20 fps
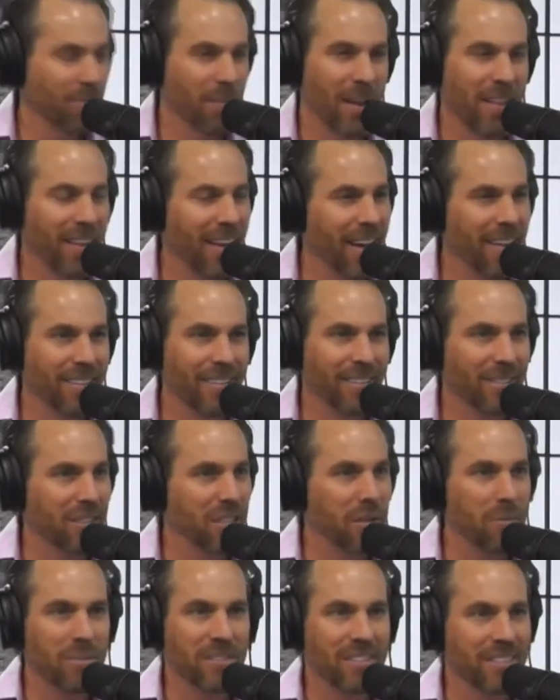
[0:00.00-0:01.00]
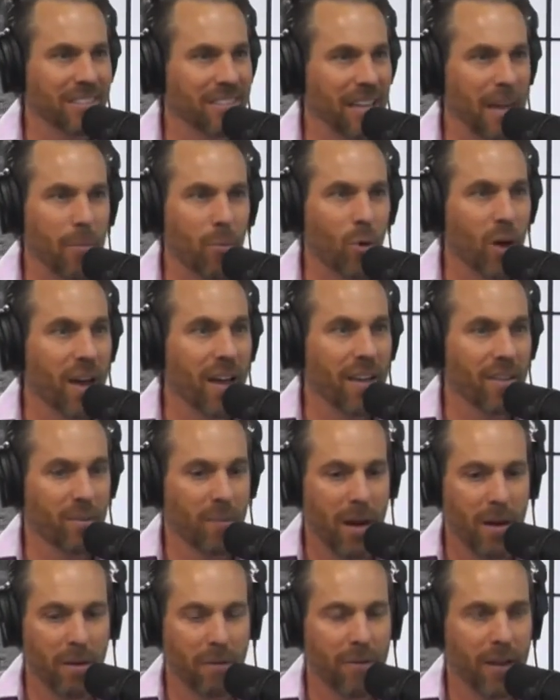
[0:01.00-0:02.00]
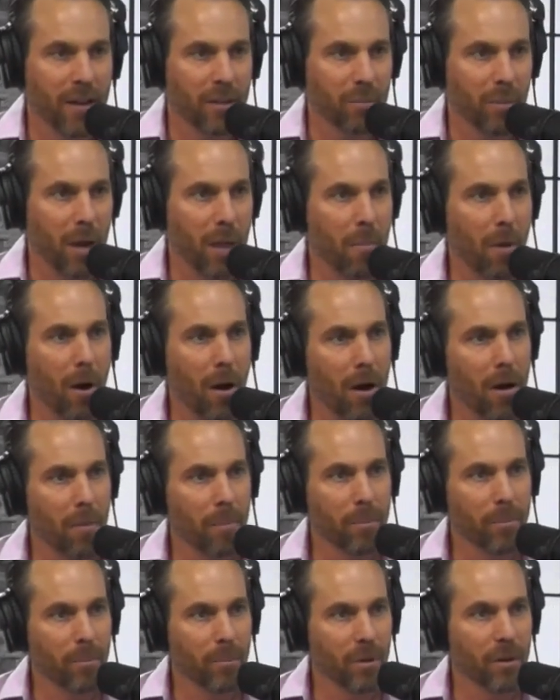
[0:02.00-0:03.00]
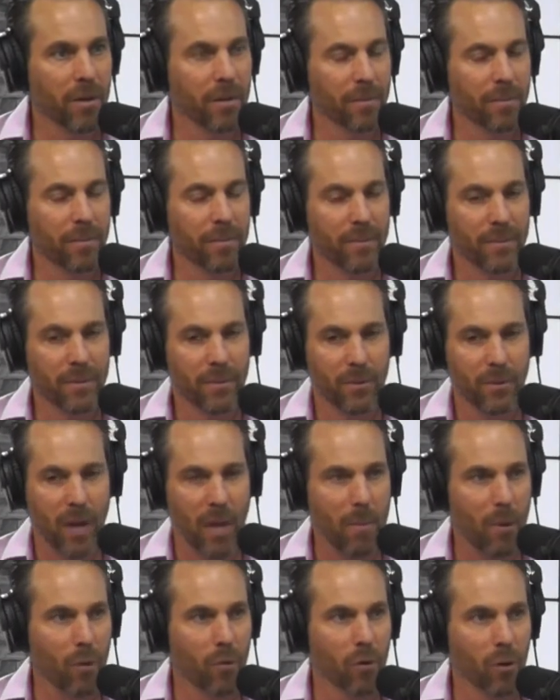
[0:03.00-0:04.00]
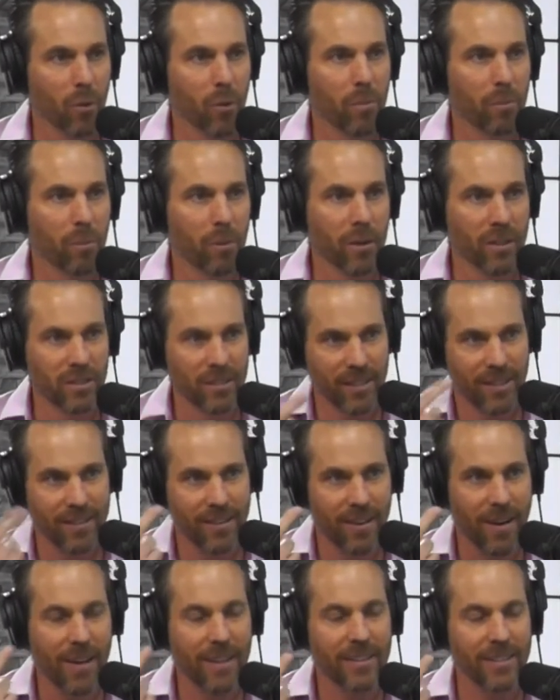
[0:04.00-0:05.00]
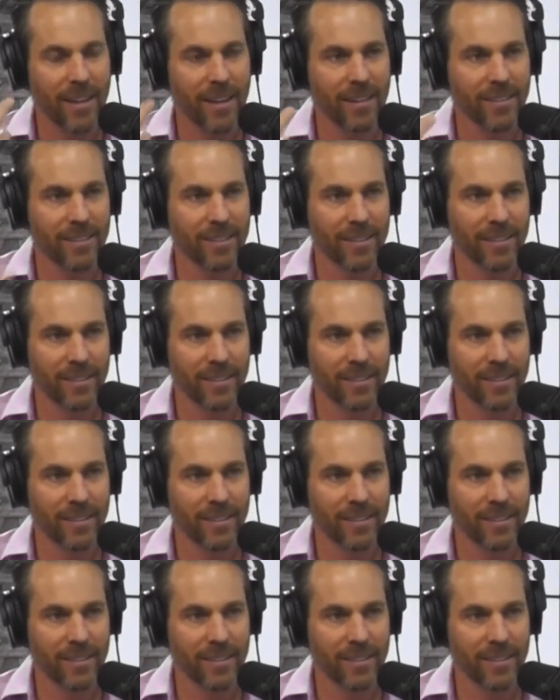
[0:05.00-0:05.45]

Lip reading: last dog, she was the same way. As a matter of fact, my mom came over at one point, and she had contacts in.